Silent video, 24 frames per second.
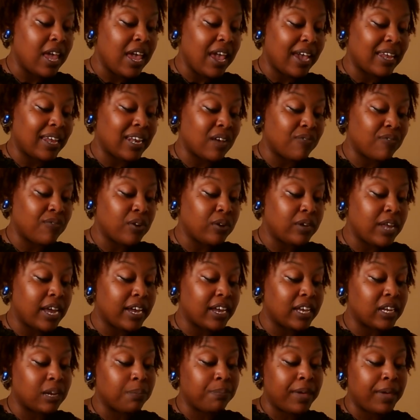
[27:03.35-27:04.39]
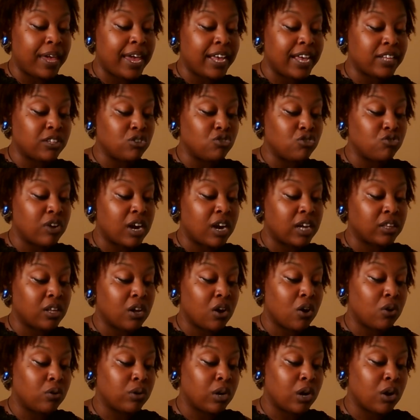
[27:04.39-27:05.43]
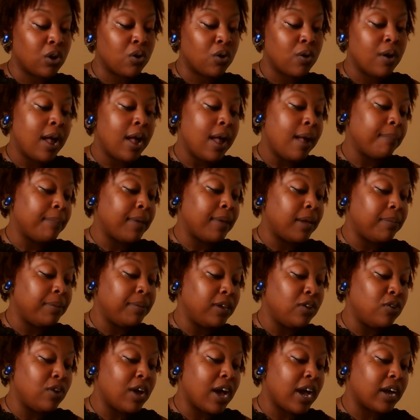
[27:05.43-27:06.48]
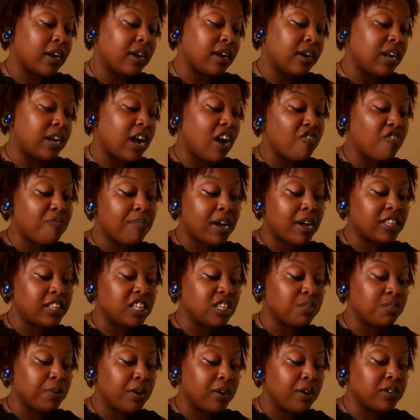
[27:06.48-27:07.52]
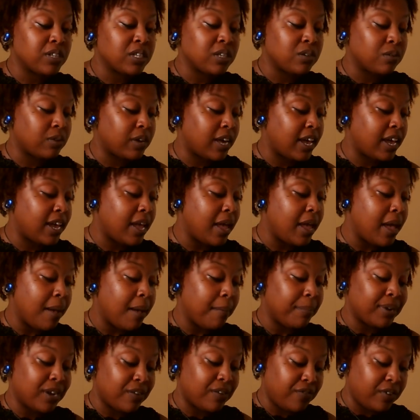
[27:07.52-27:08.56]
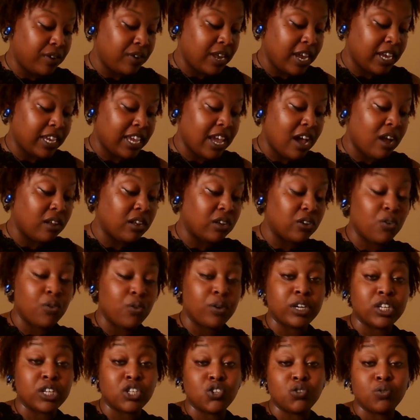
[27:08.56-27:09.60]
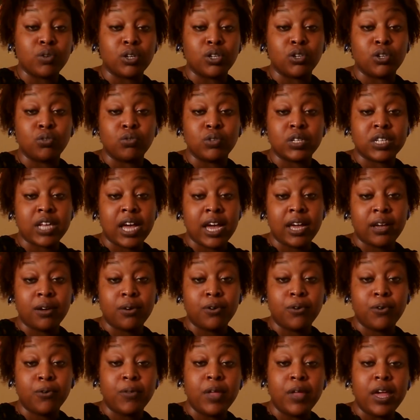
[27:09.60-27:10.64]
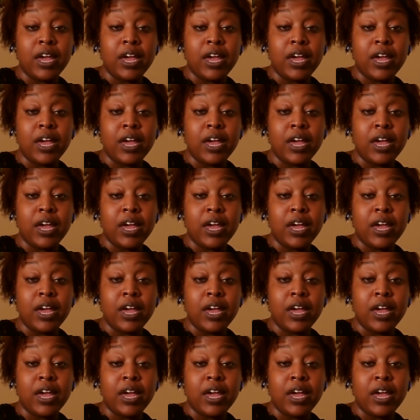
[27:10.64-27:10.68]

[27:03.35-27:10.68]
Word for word: And I feel like in the past you tried to hold on, maybe you got cut off by this person, okay? But I feel like y'all are going into a new cycle.